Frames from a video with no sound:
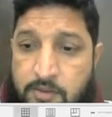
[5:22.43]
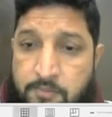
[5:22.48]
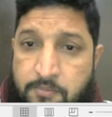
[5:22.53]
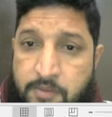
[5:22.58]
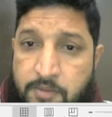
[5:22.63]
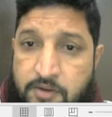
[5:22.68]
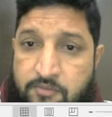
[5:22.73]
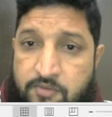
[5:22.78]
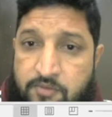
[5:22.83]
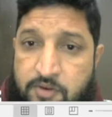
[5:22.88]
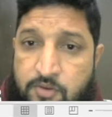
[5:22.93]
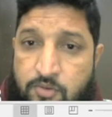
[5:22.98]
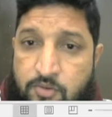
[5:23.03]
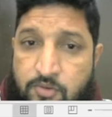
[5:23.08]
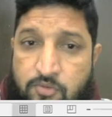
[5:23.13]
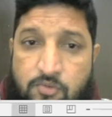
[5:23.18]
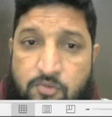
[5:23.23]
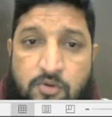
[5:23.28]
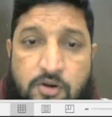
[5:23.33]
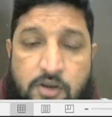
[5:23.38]
but we
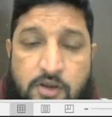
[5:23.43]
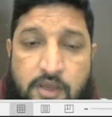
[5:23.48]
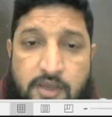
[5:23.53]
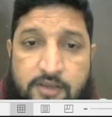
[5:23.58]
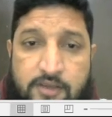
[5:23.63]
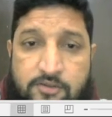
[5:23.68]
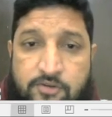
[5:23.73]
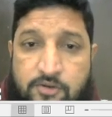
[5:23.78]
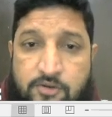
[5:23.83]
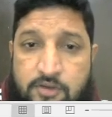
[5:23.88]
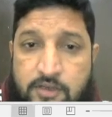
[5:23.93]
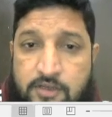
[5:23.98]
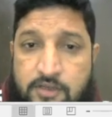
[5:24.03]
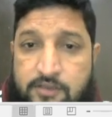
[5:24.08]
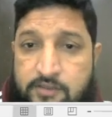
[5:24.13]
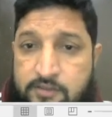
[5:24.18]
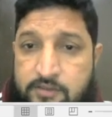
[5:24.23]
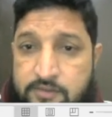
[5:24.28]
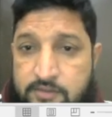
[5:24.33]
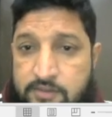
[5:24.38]
don't want actually
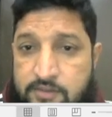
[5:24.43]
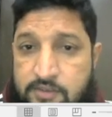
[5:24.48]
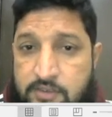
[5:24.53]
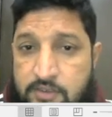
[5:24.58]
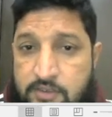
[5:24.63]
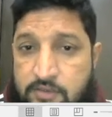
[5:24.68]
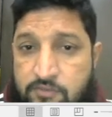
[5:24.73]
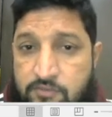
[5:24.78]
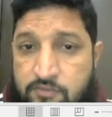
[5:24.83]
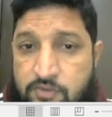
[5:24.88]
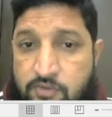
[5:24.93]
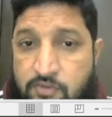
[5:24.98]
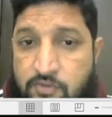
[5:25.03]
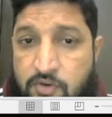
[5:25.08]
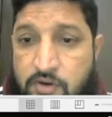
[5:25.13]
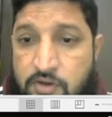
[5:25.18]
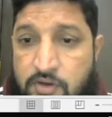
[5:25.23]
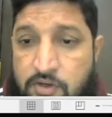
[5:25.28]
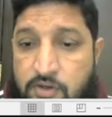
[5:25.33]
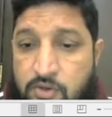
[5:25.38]
like this. We
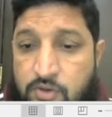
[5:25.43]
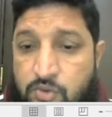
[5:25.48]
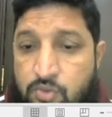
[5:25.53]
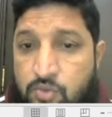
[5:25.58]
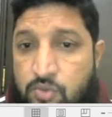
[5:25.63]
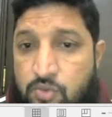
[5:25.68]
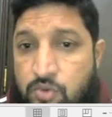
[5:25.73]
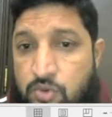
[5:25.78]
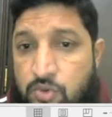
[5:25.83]
wanted to